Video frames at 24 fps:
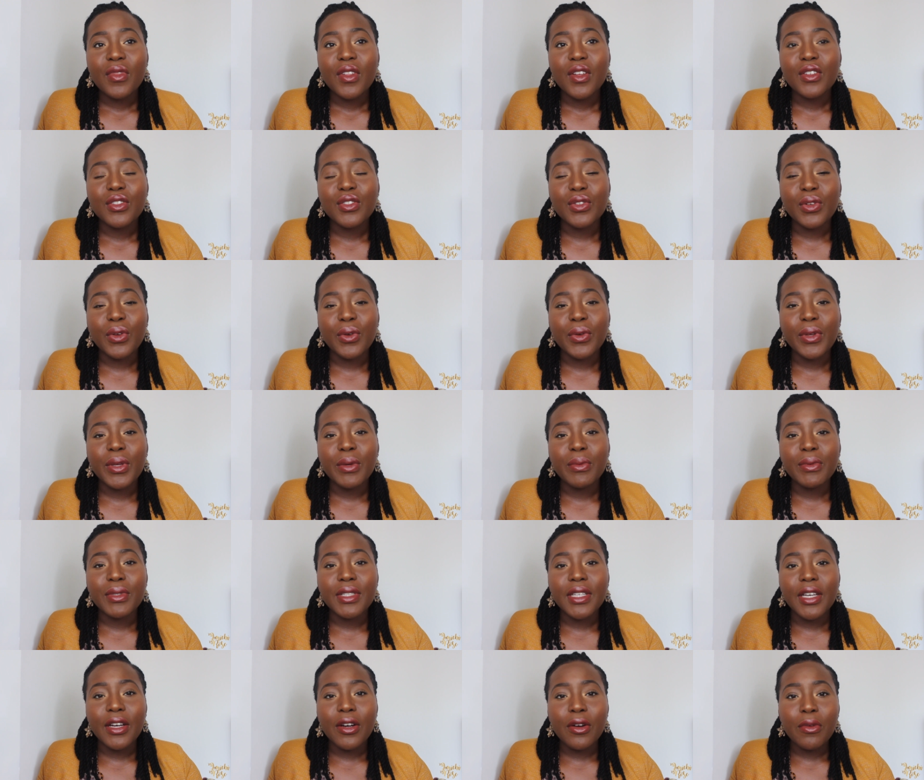So he
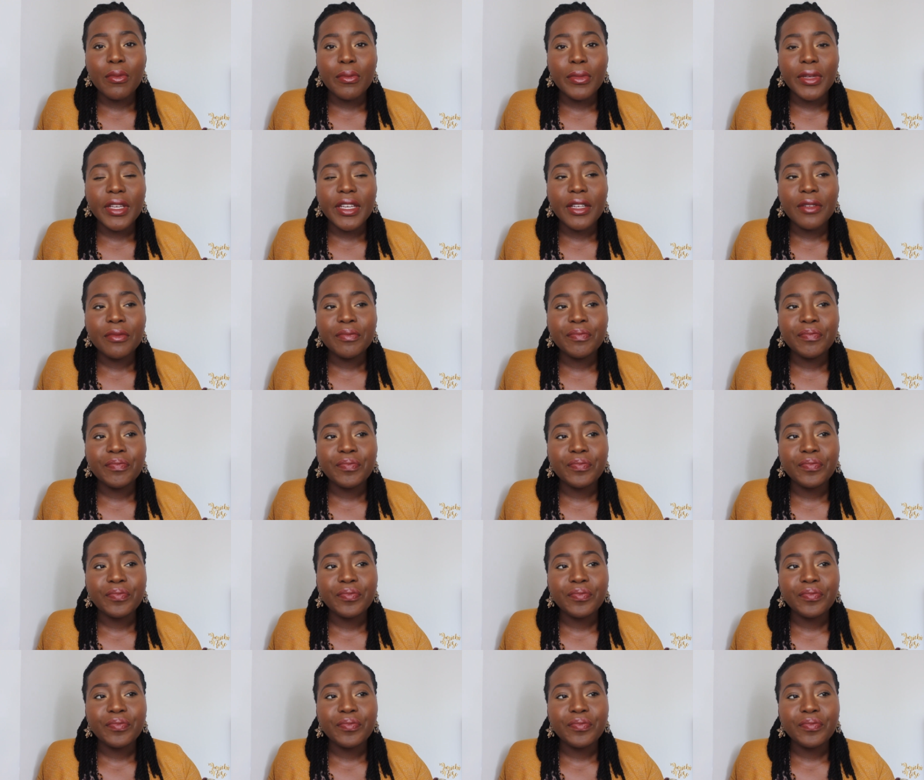would help me.